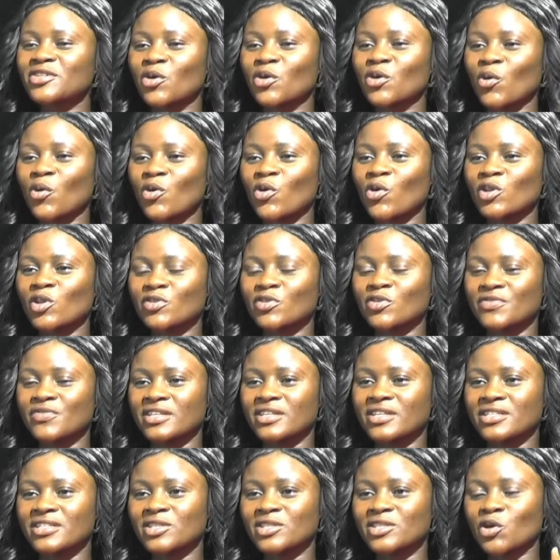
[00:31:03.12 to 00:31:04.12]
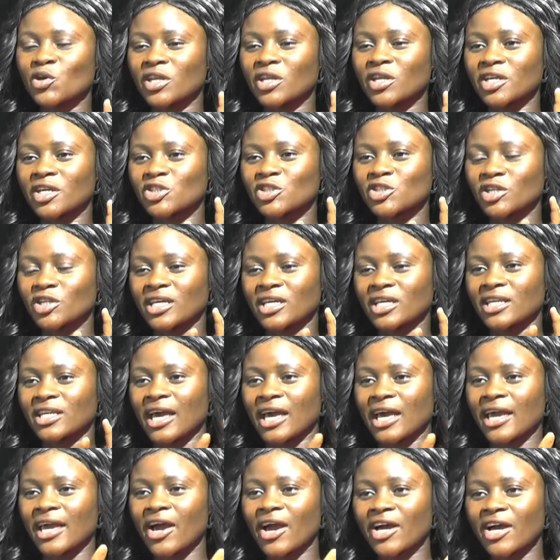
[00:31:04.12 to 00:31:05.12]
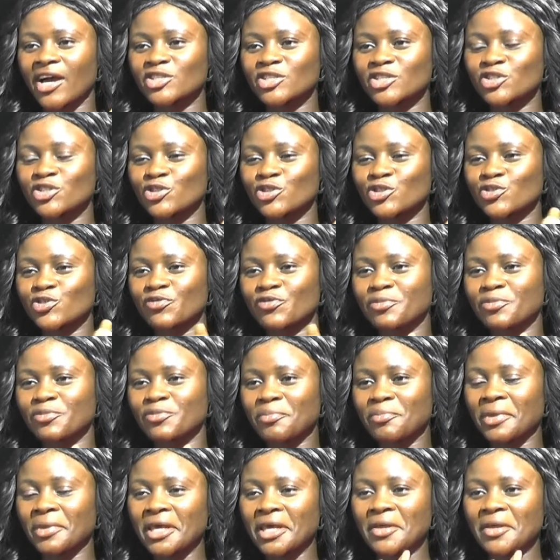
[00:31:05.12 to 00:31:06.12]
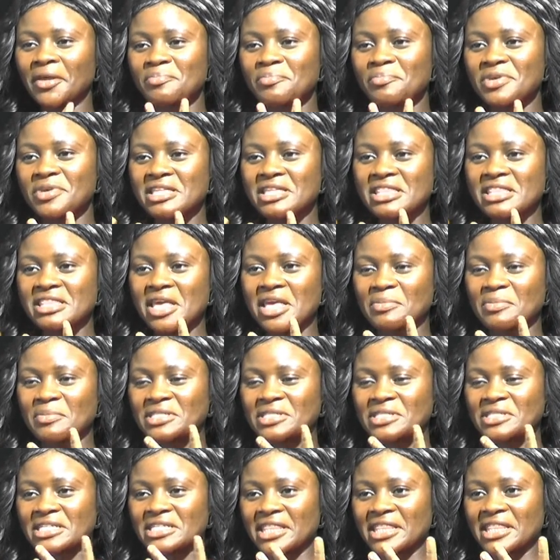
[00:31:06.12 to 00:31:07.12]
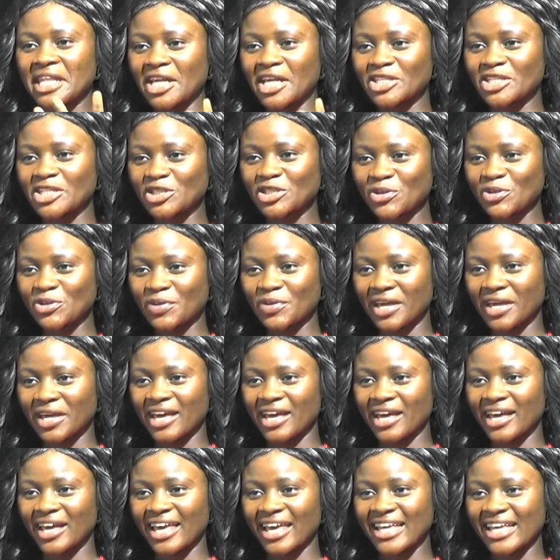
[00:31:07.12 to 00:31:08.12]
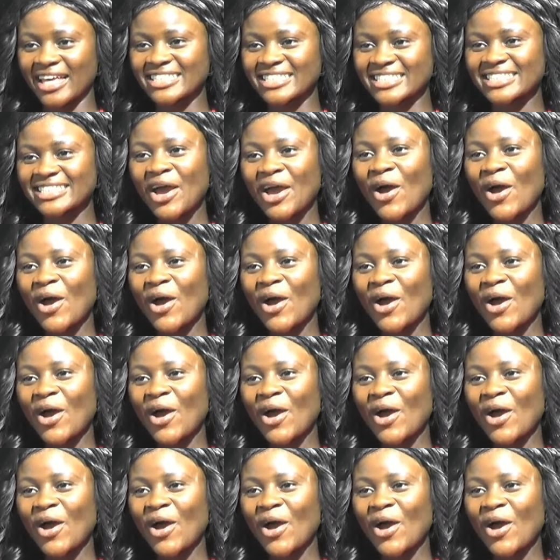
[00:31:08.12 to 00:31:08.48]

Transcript: all of this connection, and I heard you've been making big names in Nigeria and